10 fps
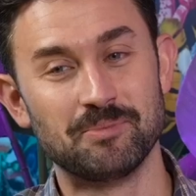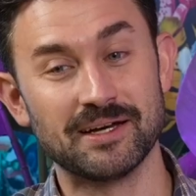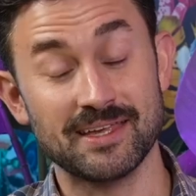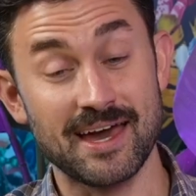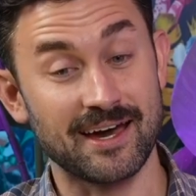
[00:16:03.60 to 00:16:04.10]

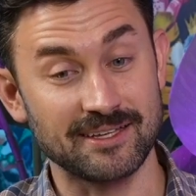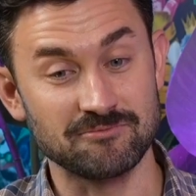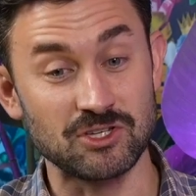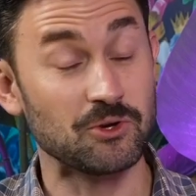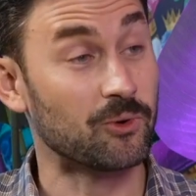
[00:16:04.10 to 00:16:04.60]
But yeah,
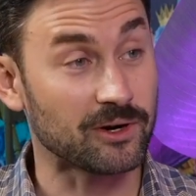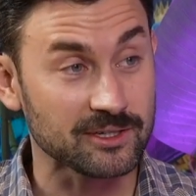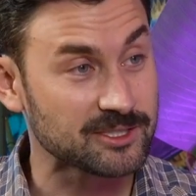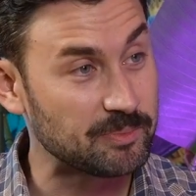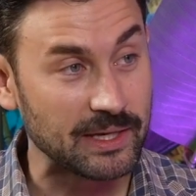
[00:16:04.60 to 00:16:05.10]
New
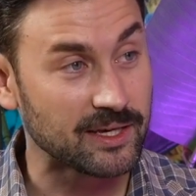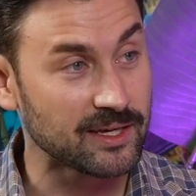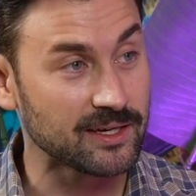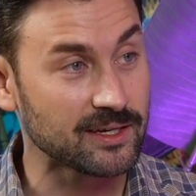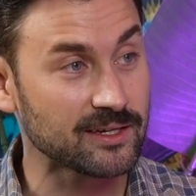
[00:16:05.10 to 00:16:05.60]
York's
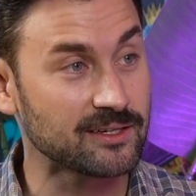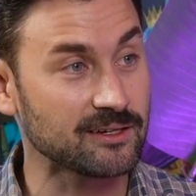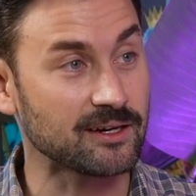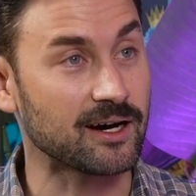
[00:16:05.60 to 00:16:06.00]
big.